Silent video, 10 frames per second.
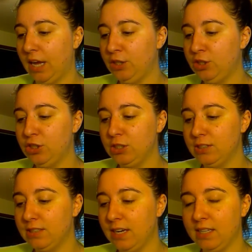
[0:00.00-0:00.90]

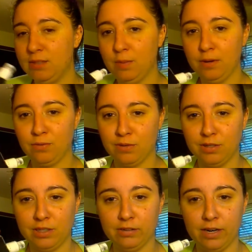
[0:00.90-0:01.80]
it's been
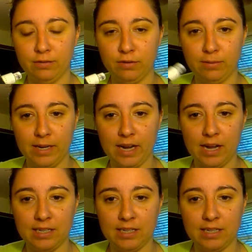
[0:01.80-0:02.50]
really great for me.